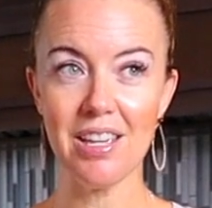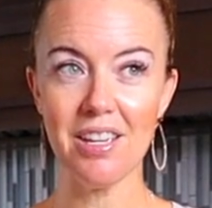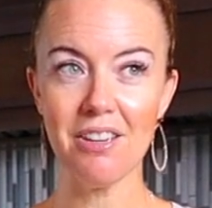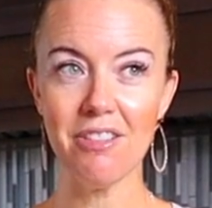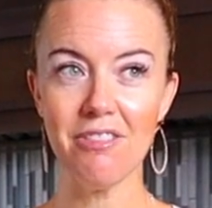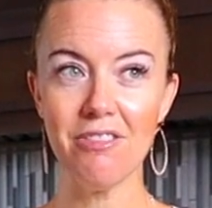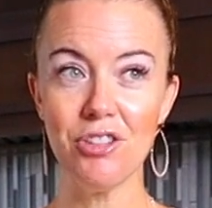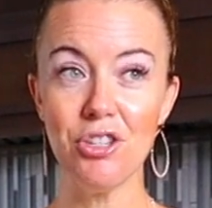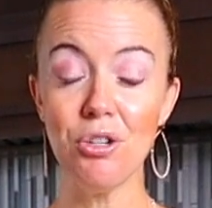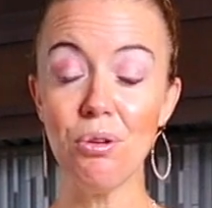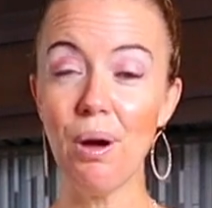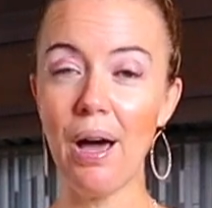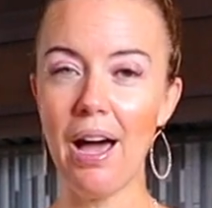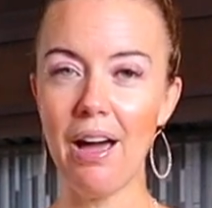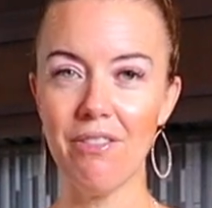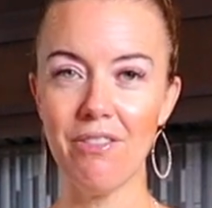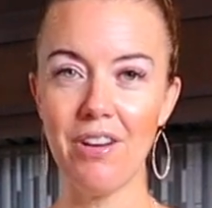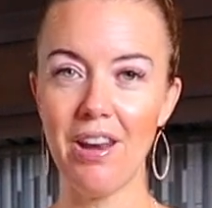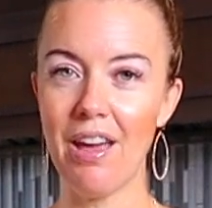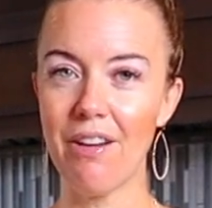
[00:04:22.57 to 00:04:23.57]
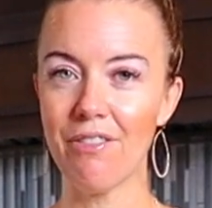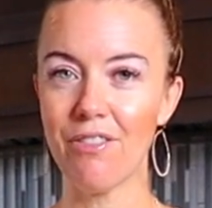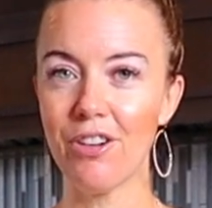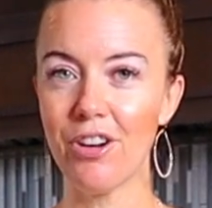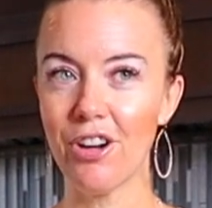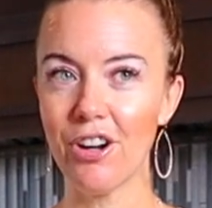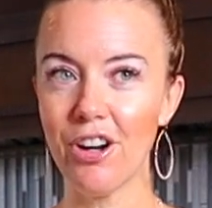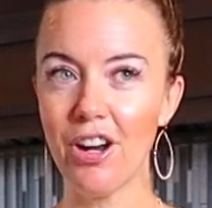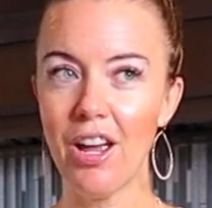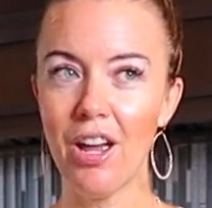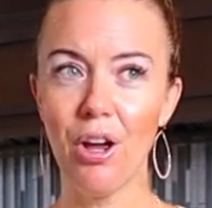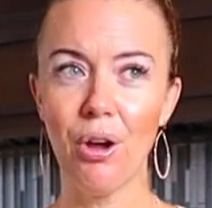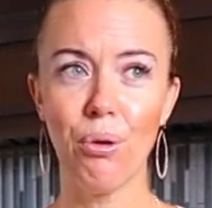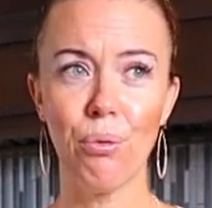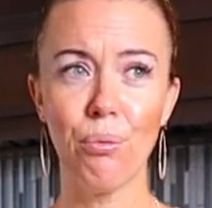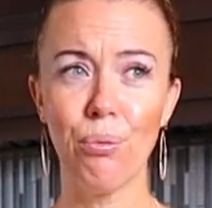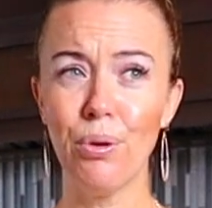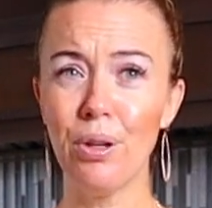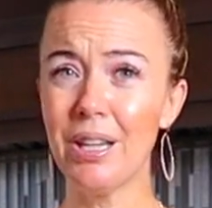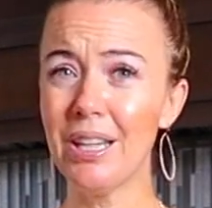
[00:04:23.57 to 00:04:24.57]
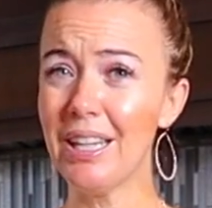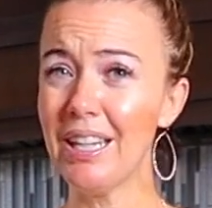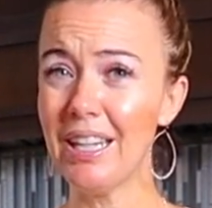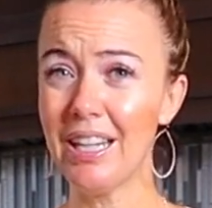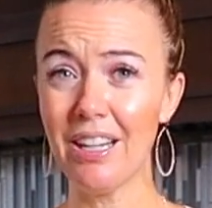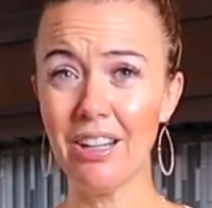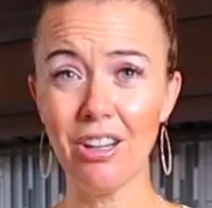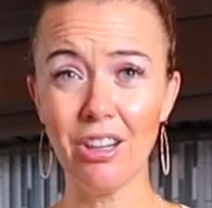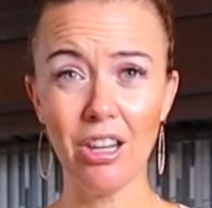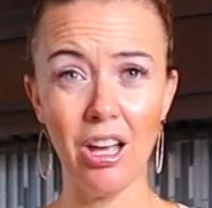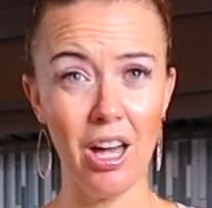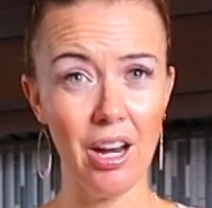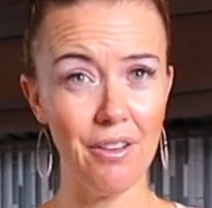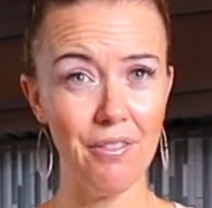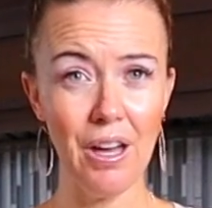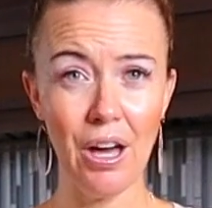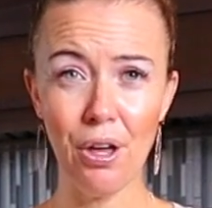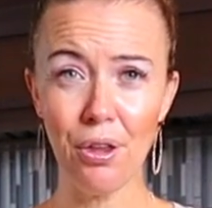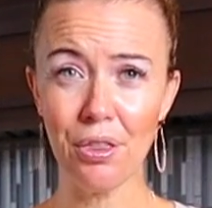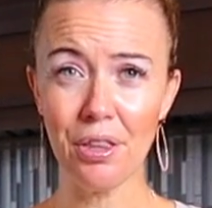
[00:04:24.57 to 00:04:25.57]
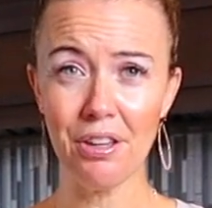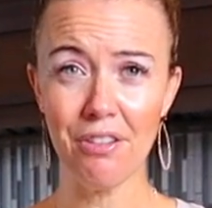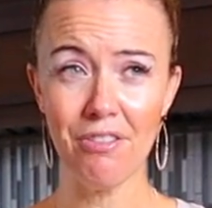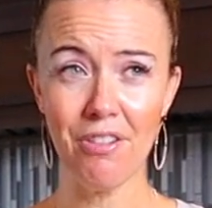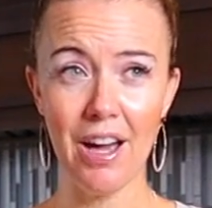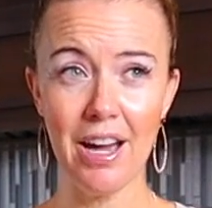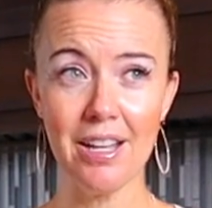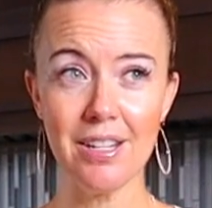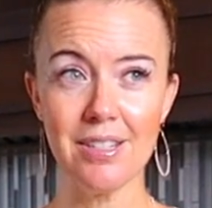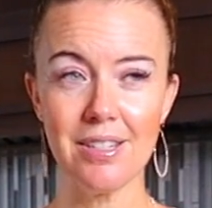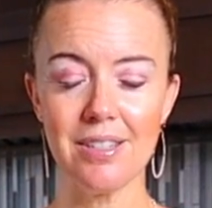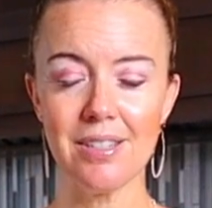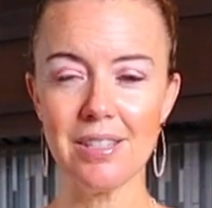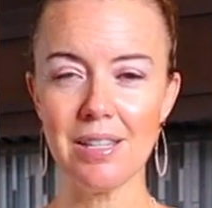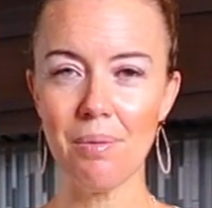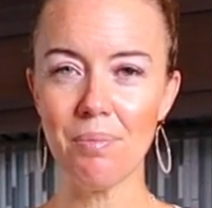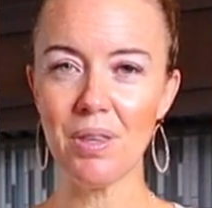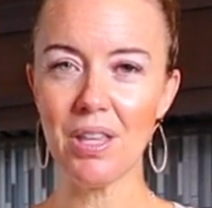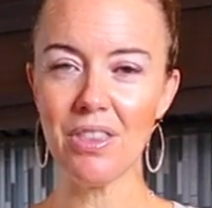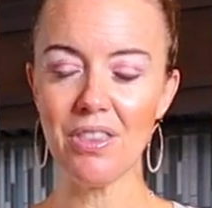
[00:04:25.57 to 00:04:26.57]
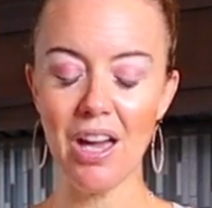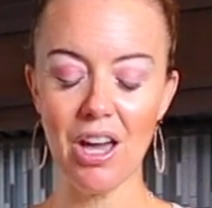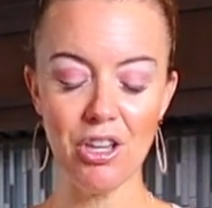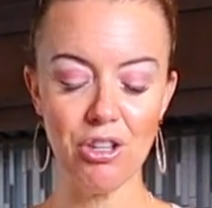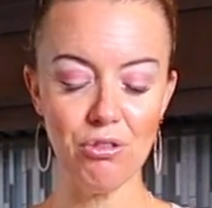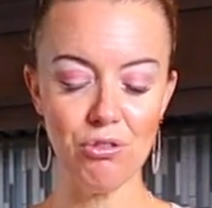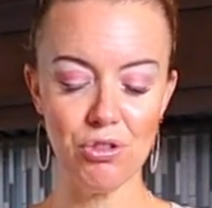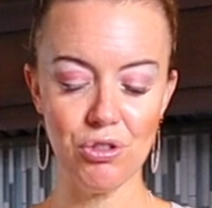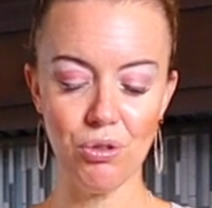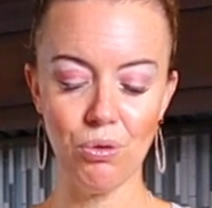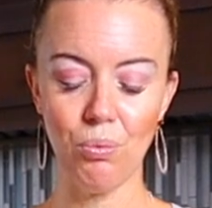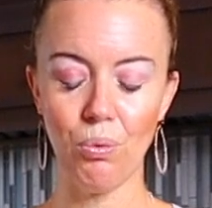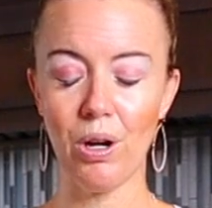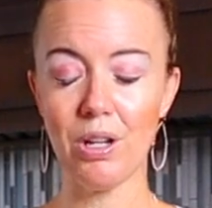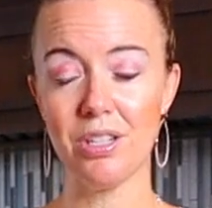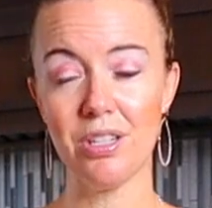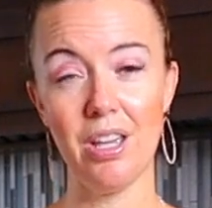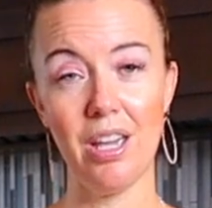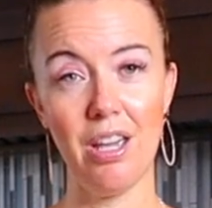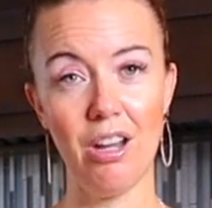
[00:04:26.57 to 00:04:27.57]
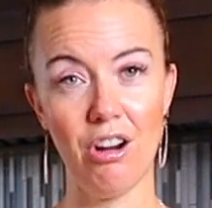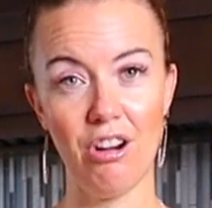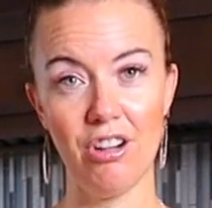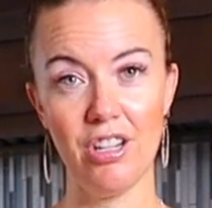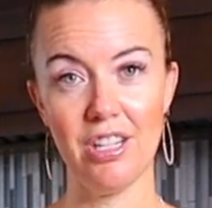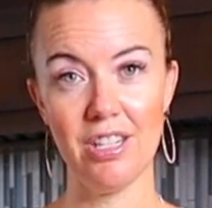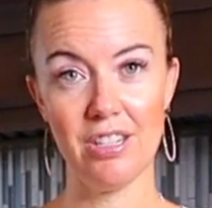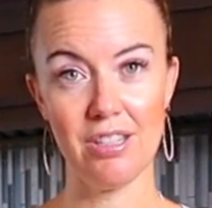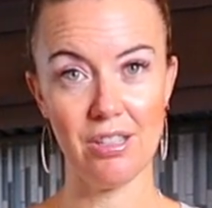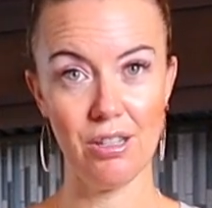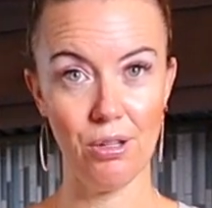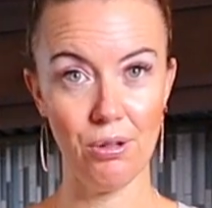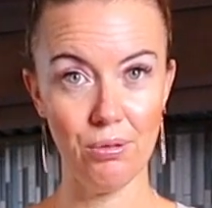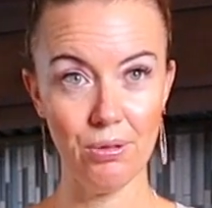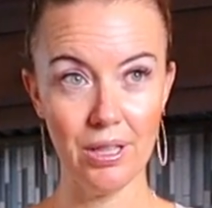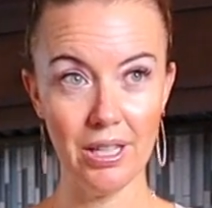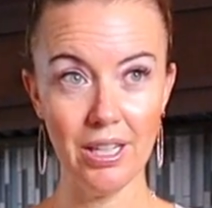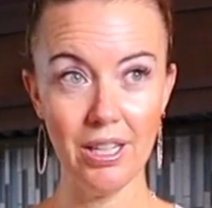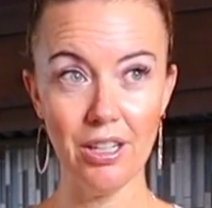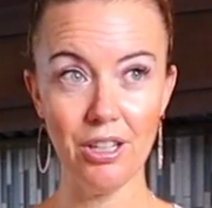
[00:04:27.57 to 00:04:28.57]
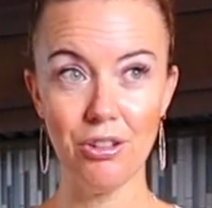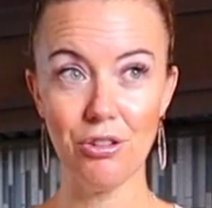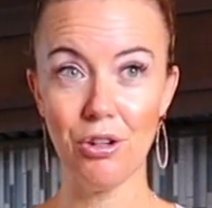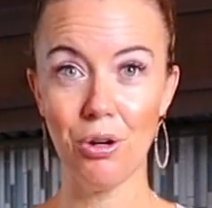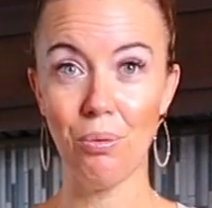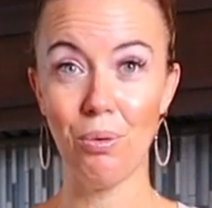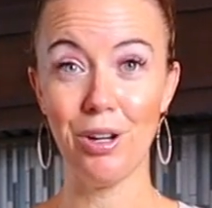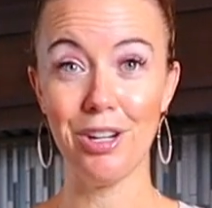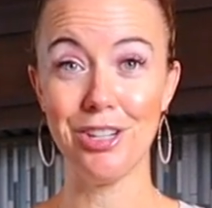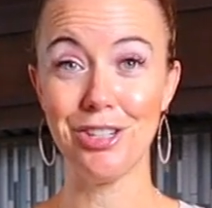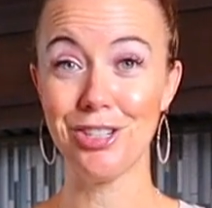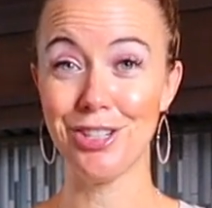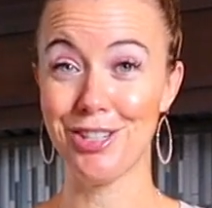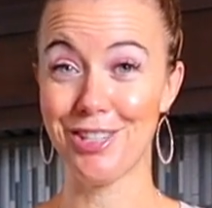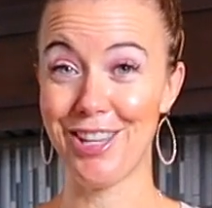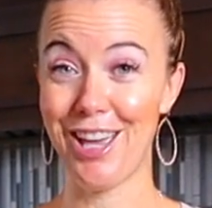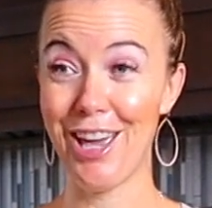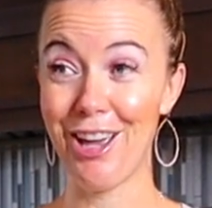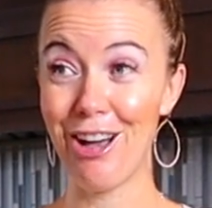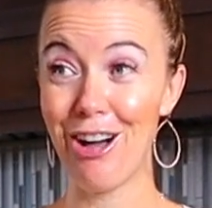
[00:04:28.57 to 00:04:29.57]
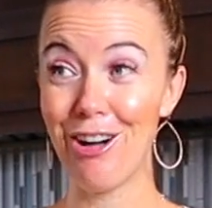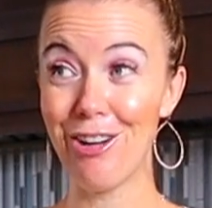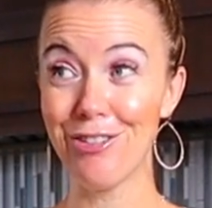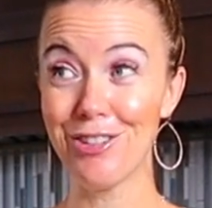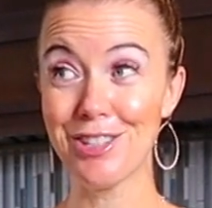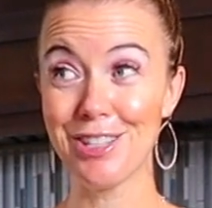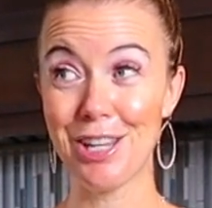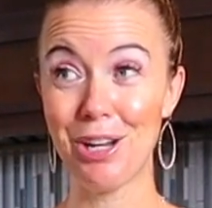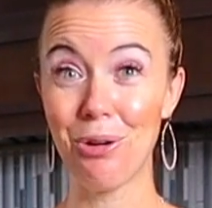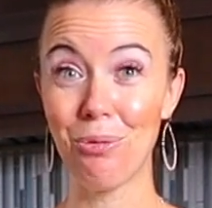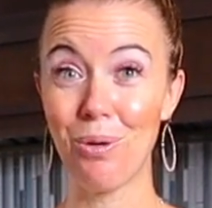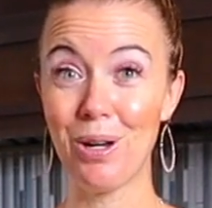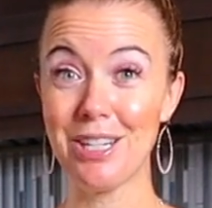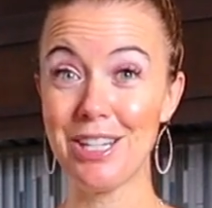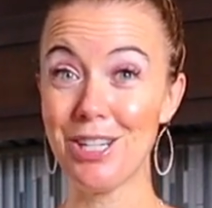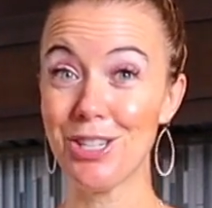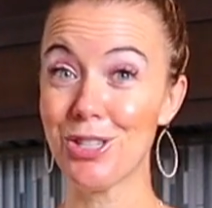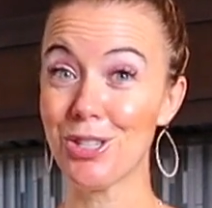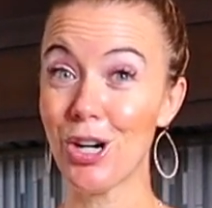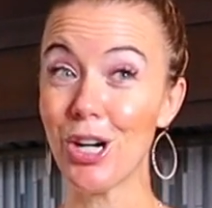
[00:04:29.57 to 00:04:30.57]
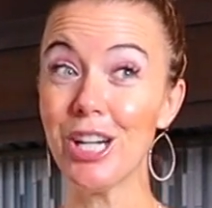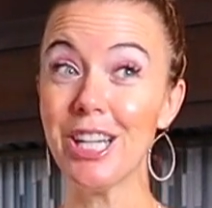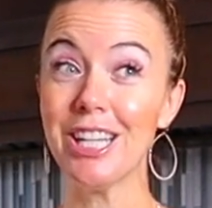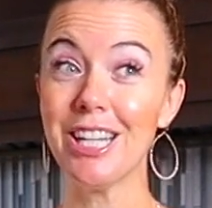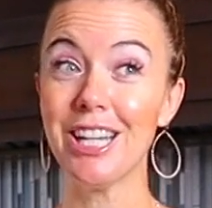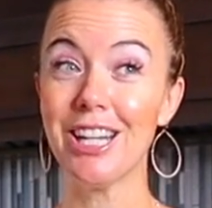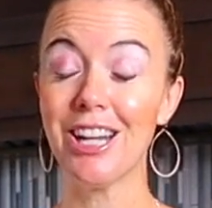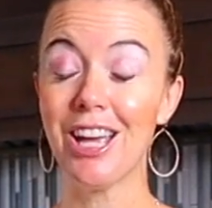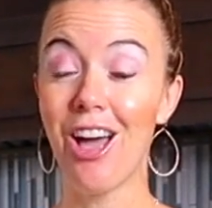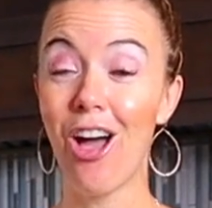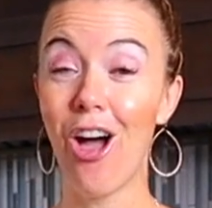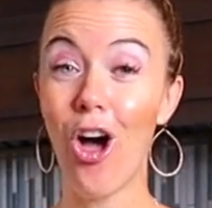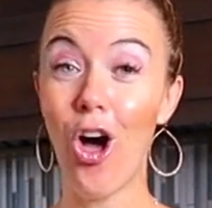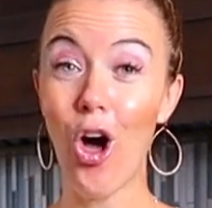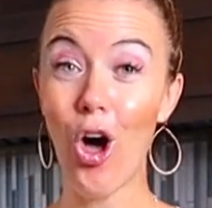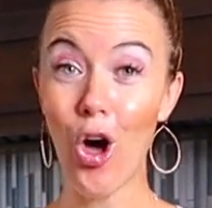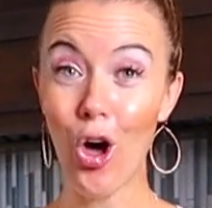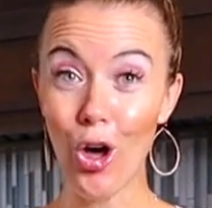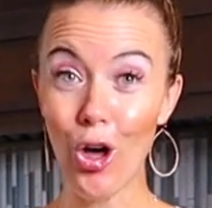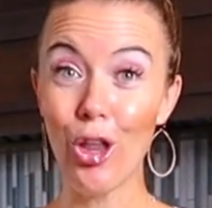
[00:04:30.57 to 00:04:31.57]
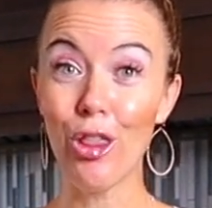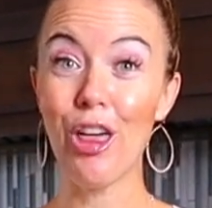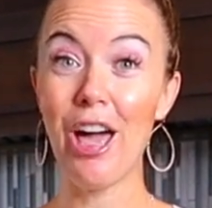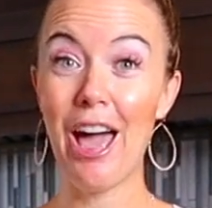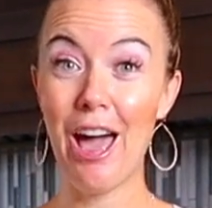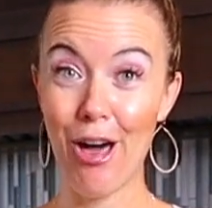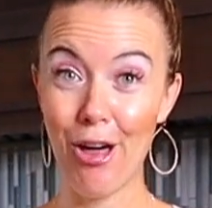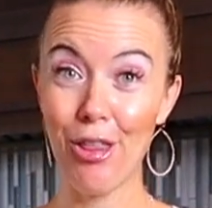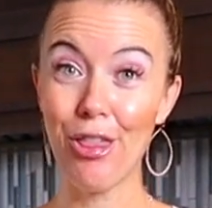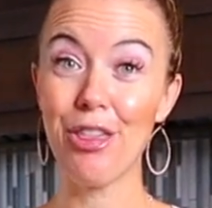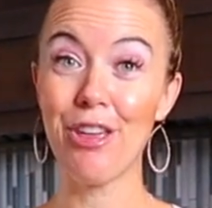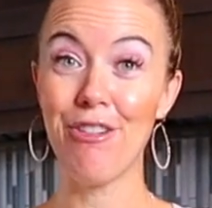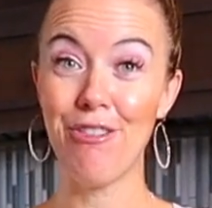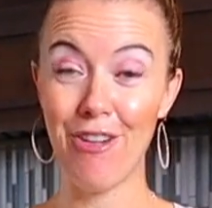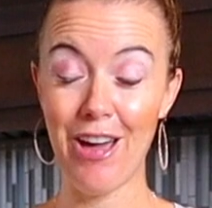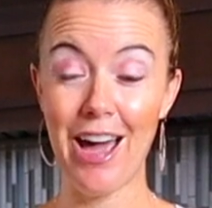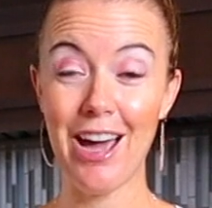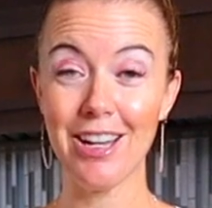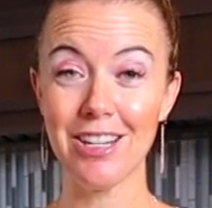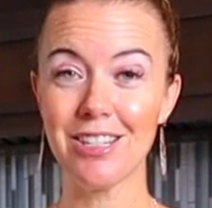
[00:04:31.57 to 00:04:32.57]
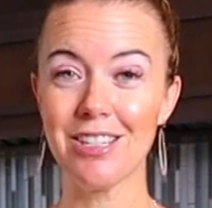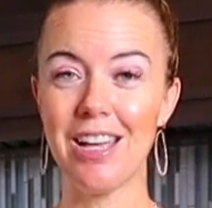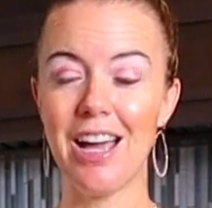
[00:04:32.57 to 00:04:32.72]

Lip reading: If you have never really eaten a lot of healthy fats, it's something that you do want to increase slowly. You don't want to just like all of a sudden one day start eating all the healthy fats.